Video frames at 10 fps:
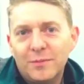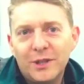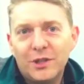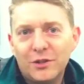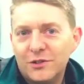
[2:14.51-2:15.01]

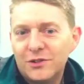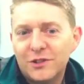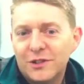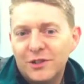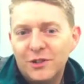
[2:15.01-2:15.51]
because
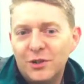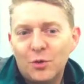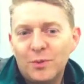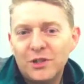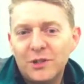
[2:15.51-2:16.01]

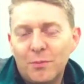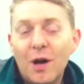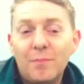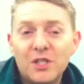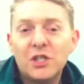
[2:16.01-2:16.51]
your posi
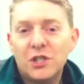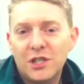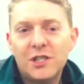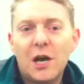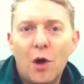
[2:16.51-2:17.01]
my position
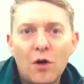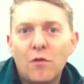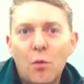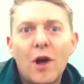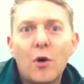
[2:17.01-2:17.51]
is so
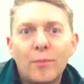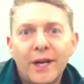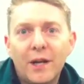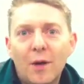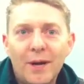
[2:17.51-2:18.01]

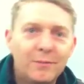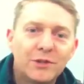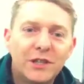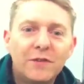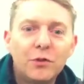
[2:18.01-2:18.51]
overwhelming, I'm able
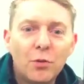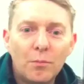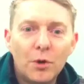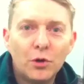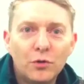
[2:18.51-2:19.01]
to give you a
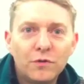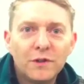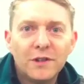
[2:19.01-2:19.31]
move,